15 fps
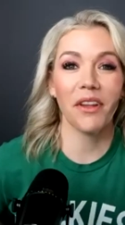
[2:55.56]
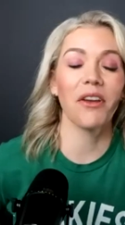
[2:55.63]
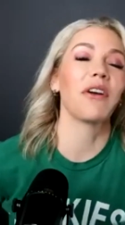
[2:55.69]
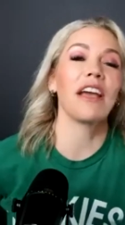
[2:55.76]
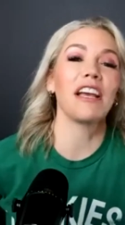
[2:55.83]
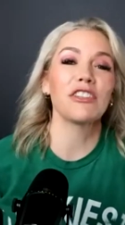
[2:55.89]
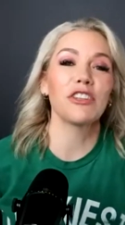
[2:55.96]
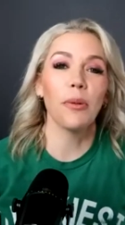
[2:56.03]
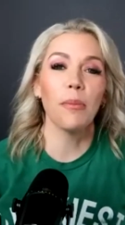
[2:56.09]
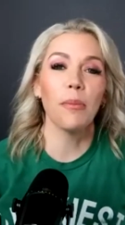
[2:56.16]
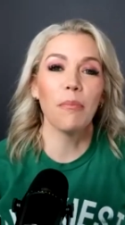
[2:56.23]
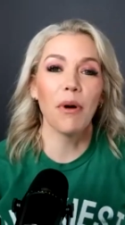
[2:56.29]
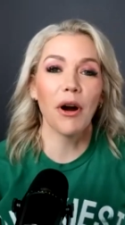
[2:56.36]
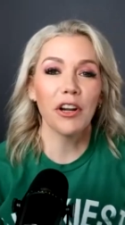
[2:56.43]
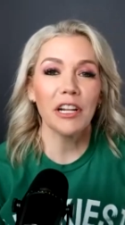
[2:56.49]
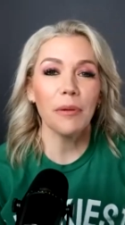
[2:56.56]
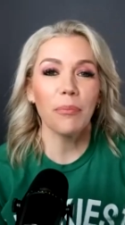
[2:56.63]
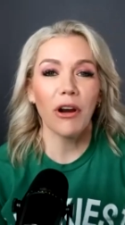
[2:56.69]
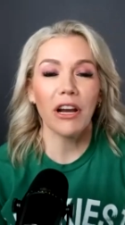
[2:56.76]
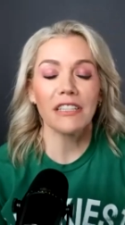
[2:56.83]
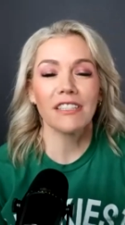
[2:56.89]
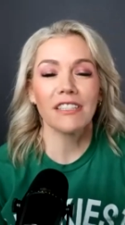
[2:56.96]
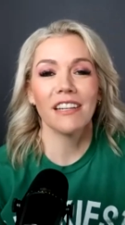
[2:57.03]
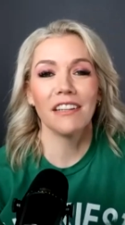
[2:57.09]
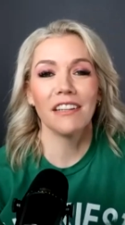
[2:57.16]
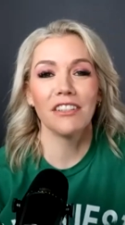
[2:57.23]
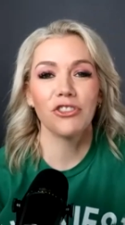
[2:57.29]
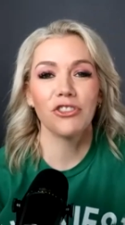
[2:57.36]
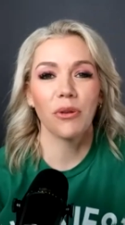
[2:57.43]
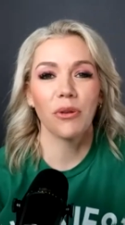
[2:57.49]
Okay, so Marty Preston
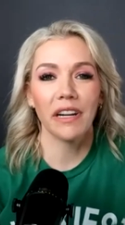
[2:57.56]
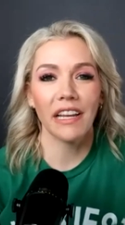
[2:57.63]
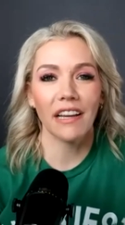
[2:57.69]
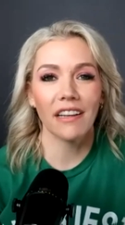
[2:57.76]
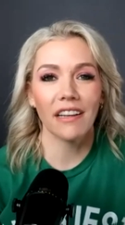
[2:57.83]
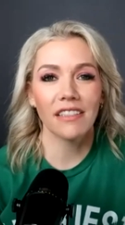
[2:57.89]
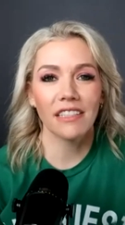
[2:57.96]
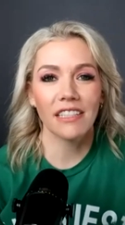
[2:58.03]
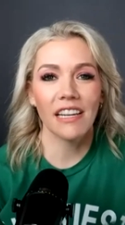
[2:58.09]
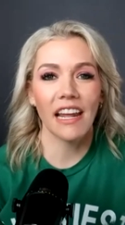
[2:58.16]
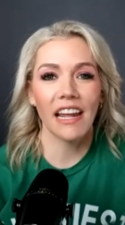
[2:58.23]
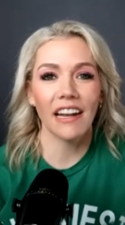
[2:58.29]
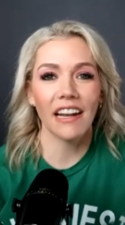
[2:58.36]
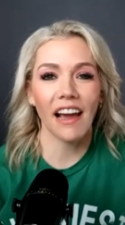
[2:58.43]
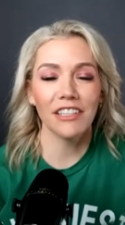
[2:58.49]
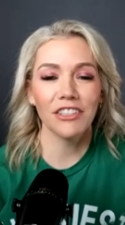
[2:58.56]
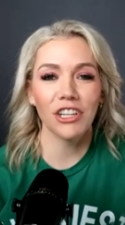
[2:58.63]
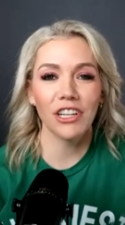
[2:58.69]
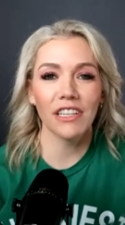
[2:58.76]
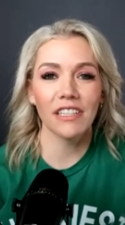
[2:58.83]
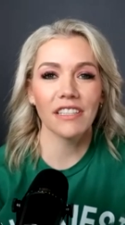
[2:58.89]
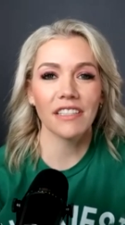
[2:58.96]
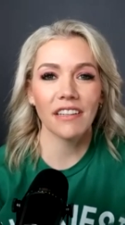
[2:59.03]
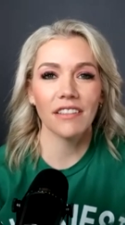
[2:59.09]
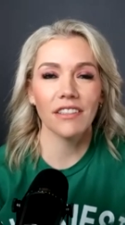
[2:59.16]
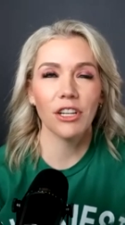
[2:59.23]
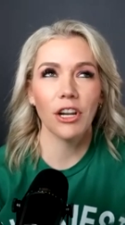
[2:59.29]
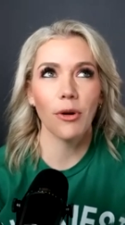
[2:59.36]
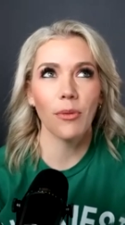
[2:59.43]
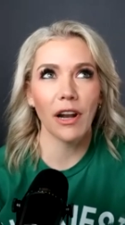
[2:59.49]
is joining us today, and I just,
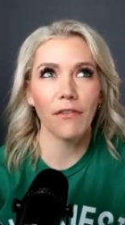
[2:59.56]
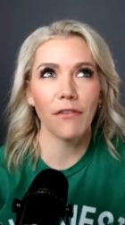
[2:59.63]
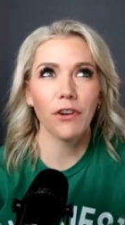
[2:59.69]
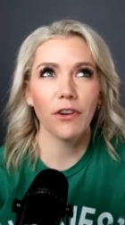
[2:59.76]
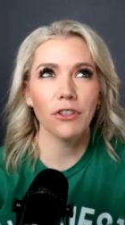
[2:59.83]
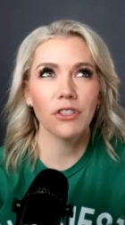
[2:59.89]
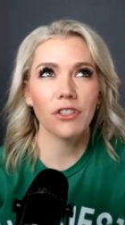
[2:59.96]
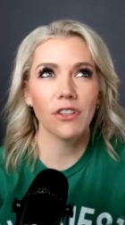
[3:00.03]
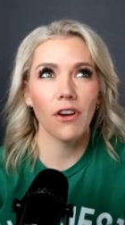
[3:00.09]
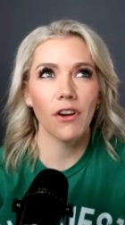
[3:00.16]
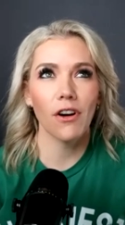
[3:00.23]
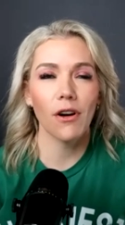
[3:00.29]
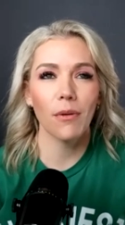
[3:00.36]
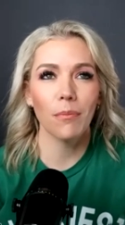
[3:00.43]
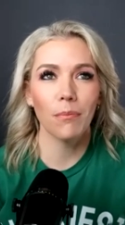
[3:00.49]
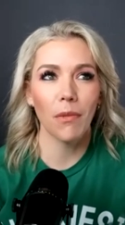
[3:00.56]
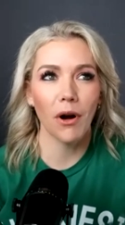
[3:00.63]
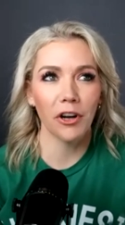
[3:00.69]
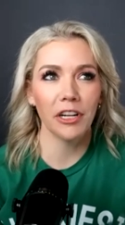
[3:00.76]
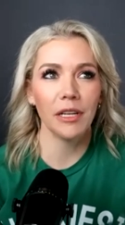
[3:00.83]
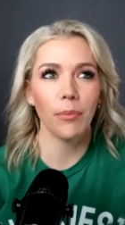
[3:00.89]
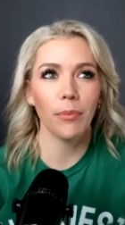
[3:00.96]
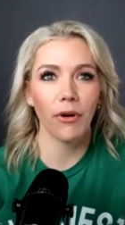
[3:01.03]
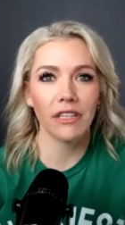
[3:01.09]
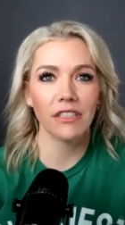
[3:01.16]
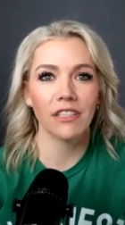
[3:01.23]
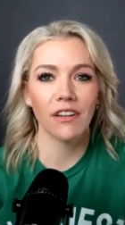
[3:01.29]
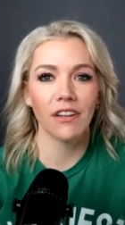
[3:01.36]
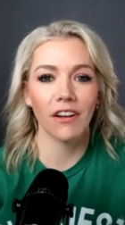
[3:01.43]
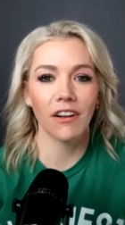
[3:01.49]
you know, when I first saw Marty
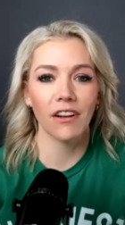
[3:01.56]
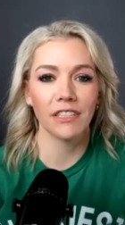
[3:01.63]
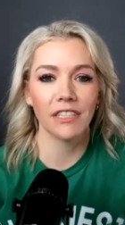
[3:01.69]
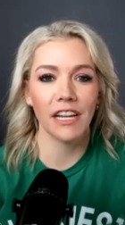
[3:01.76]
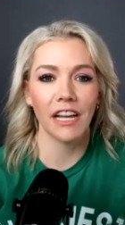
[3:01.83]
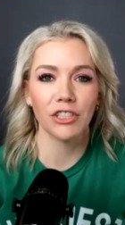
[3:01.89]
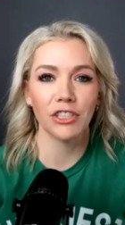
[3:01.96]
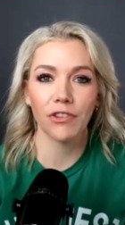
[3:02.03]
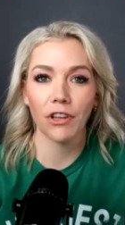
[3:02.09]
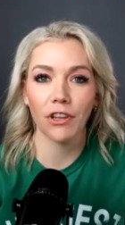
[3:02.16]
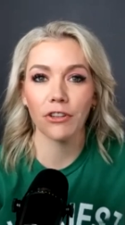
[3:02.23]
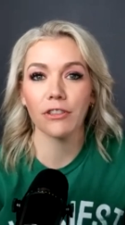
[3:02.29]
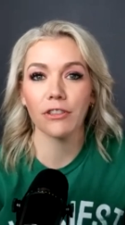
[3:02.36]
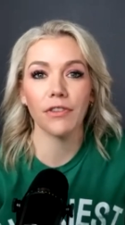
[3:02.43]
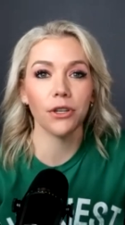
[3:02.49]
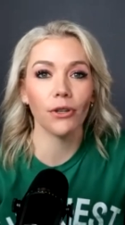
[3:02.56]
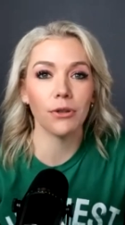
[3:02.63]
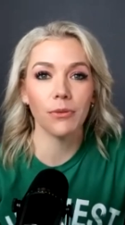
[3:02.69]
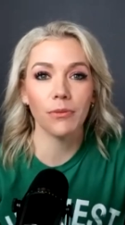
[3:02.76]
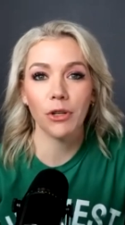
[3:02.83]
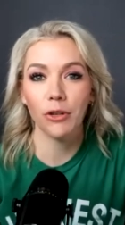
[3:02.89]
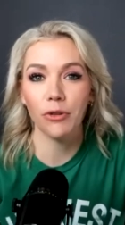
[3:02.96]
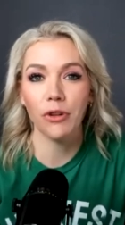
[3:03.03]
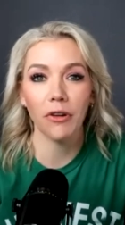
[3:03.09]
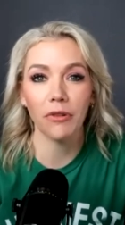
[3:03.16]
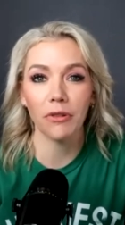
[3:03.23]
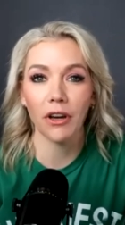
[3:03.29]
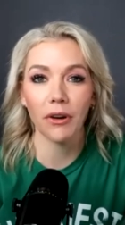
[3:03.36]
Preston on stage, for those of you who don't